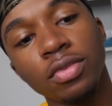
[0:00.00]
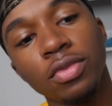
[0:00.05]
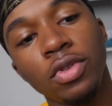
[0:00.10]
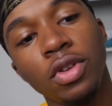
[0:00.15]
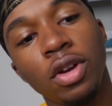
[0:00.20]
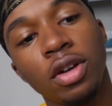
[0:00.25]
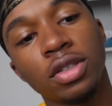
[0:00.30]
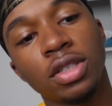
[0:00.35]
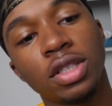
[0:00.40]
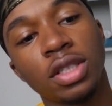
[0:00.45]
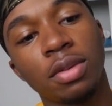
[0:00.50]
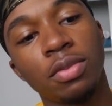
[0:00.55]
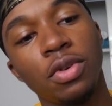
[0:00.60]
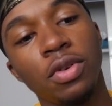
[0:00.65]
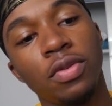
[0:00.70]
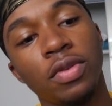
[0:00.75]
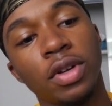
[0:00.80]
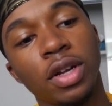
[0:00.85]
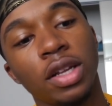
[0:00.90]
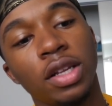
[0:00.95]
You know, since I'm
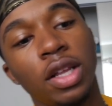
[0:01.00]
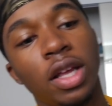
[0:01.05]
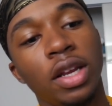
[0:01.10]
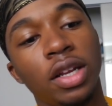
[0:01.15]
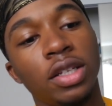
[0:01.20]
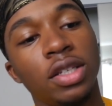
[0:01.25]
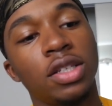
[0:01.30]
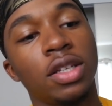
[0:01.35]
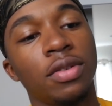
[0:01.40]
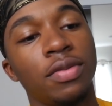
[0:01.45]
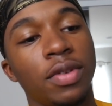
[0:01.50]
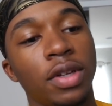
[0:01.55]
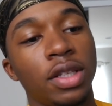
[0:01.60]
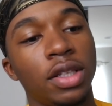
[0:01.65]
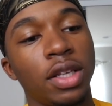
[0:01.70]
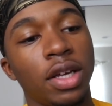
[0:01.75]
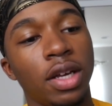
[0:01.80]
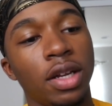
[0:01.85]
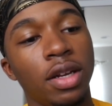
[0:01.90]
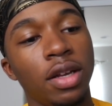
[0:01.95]
moving to Atlanta and stuff
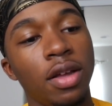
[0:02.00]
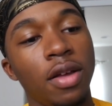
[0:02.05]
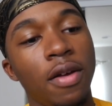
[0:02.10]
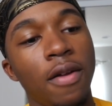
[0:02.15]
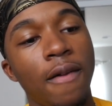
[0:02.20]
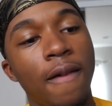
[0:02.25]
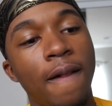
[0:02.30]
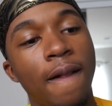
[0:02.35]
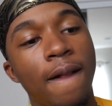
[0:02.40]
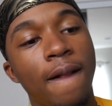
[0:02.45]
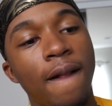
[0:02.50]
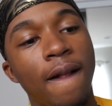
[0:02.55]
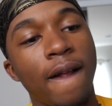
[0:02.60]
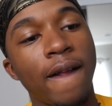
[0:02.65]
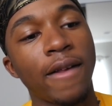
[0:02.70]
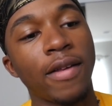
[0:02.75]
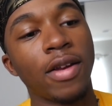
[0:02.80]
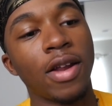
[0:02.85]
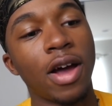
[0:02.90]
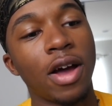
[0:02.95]
like that,
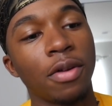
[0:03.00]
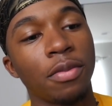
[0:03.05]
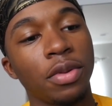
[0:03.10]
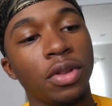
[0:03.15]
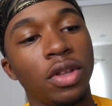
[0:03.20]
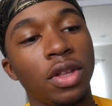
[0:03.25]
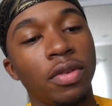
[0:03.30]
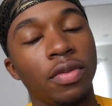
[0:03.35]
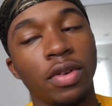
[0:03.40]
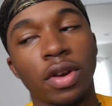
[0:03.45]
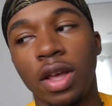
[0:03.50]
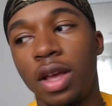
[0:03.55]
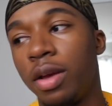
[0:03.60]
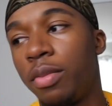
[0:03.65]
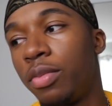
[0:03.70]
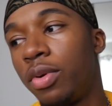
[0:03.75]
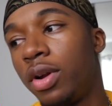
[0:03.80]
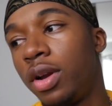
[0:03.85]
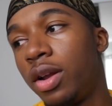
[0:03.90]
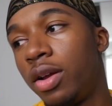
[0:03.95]
and you know I believe in
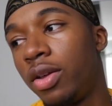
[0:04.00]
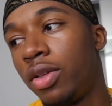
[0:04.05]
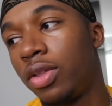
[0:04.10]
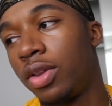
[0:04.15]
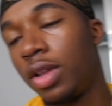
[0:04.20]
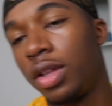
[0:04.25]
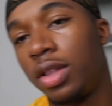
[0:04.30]
Amber and everything